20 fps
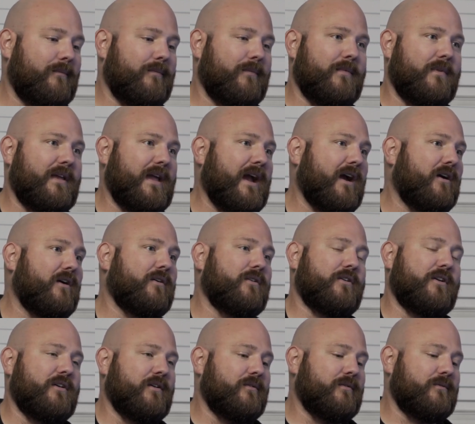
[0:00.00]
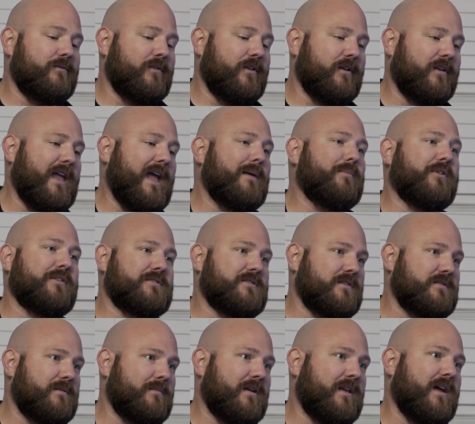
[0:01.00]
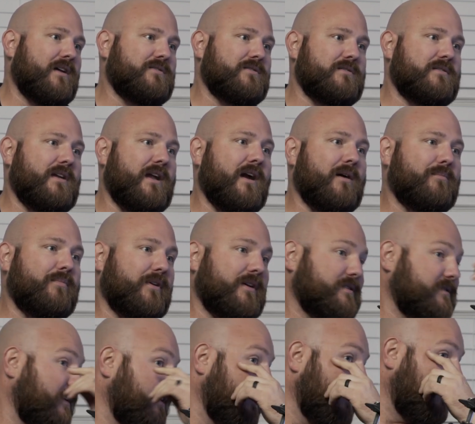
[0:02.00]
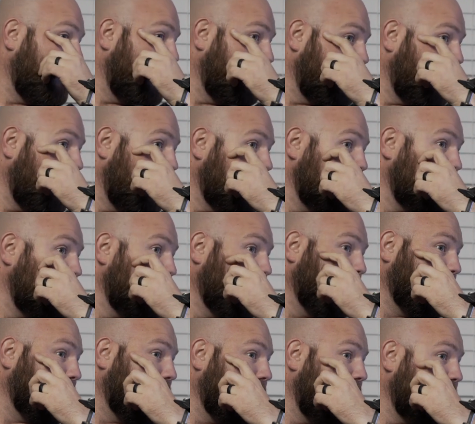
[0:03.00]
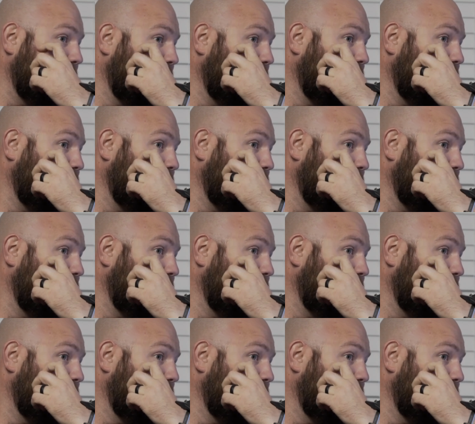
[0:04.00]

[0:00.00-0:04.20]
the cabling system that catches the airplanes on the aircraft carriers. She worked on that.